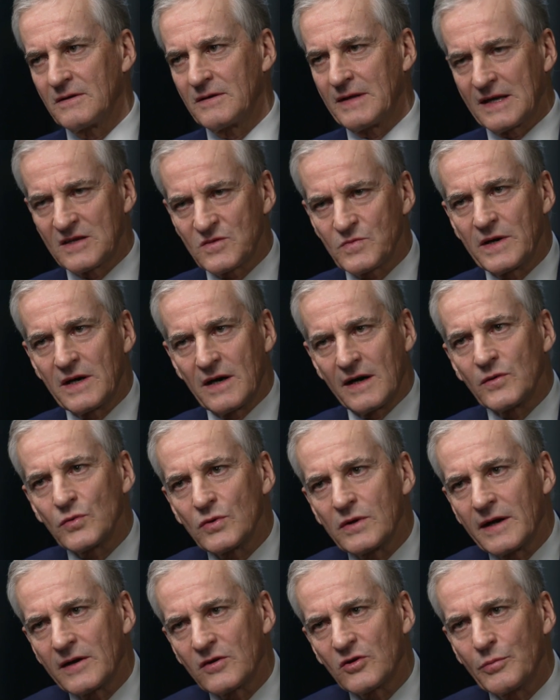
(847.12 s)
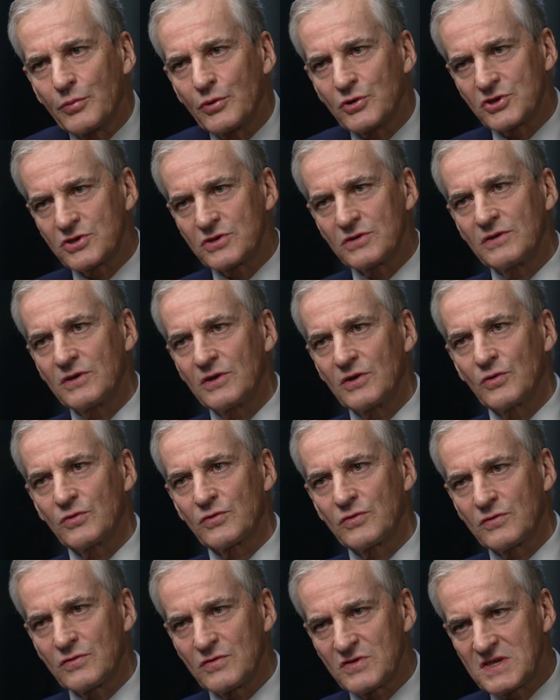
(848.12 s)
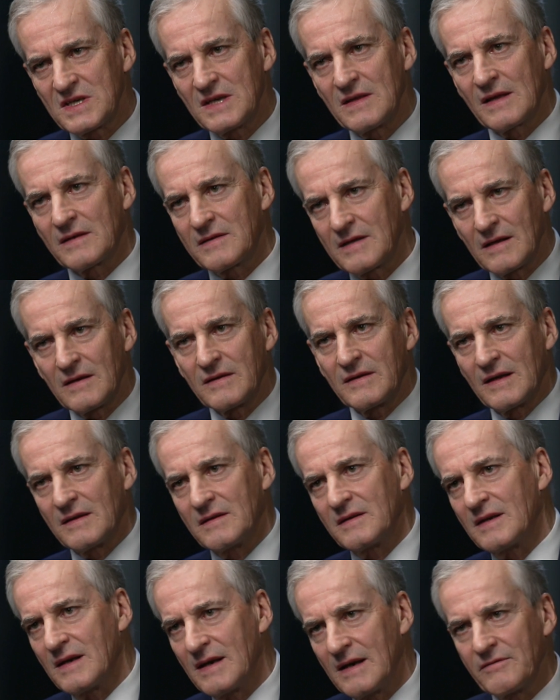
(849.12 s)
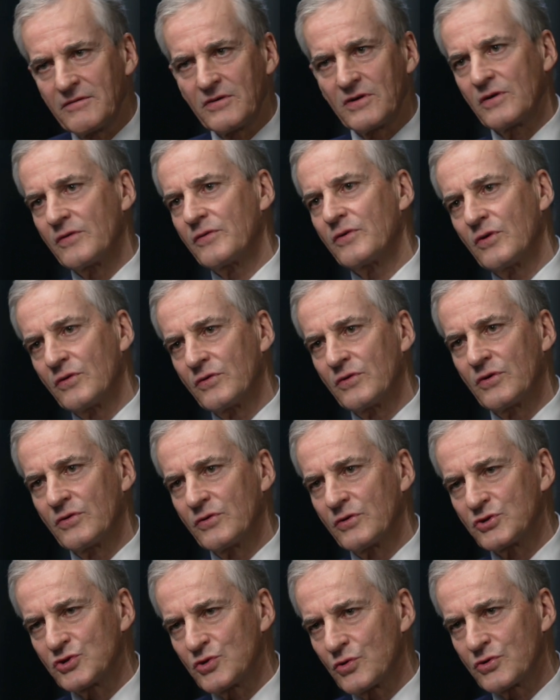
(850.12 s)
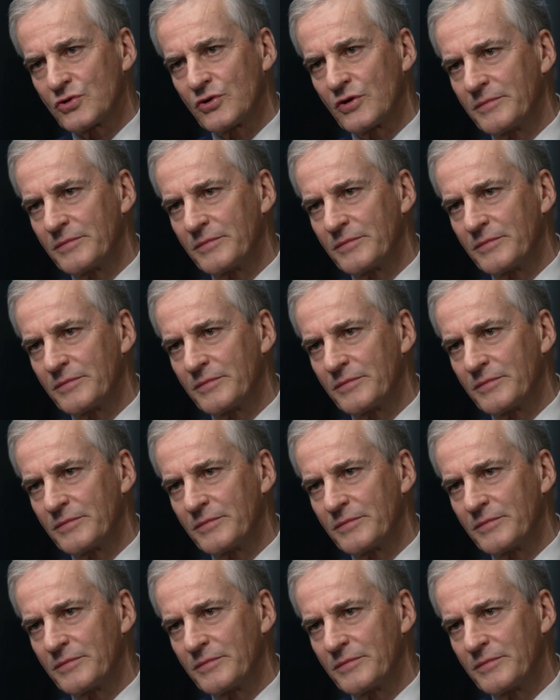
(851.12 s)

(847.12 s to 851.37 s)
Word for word: That's where I would like to push, you know, to see that they, they deliver on, on, on the short